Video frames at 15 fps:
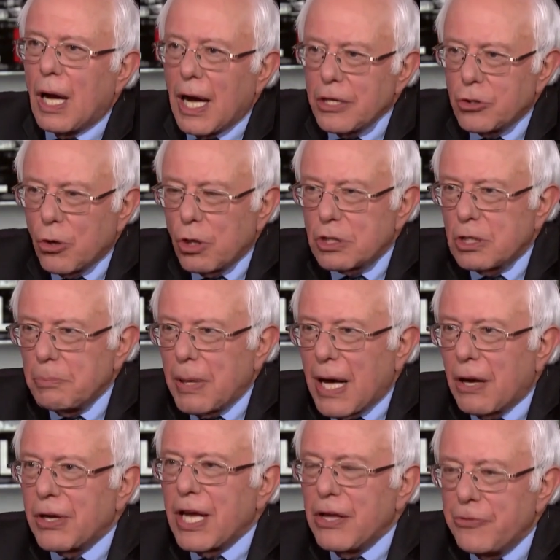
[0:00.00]
I talked
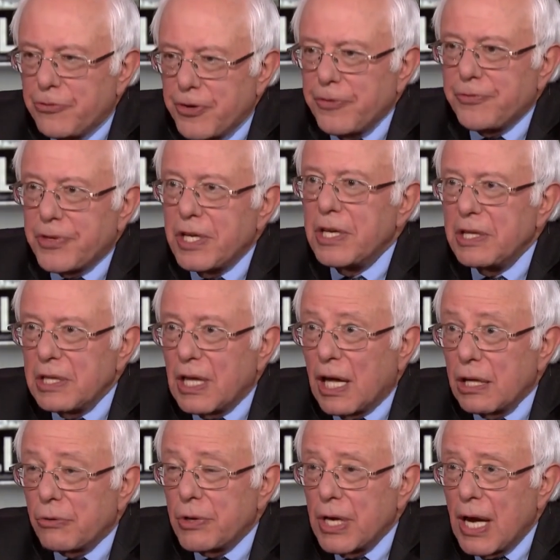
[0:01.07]
about a
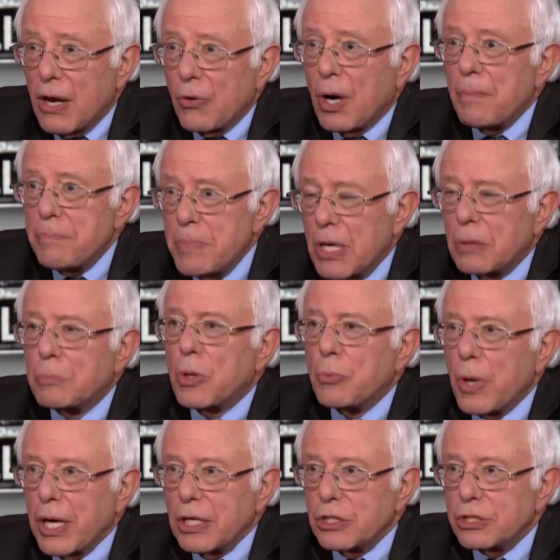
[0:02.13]
$15 an hour
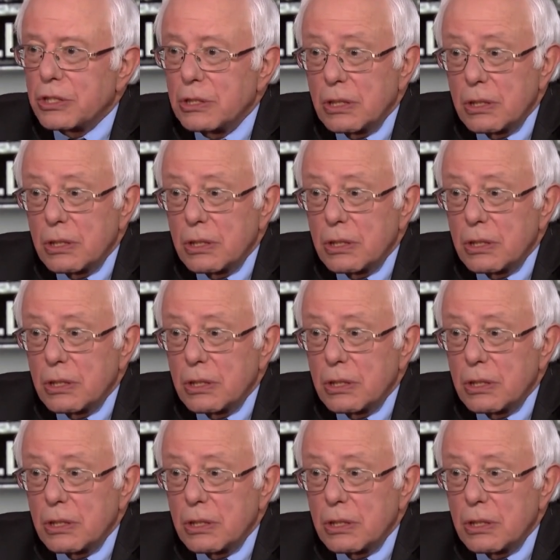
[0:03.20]
minimum wage.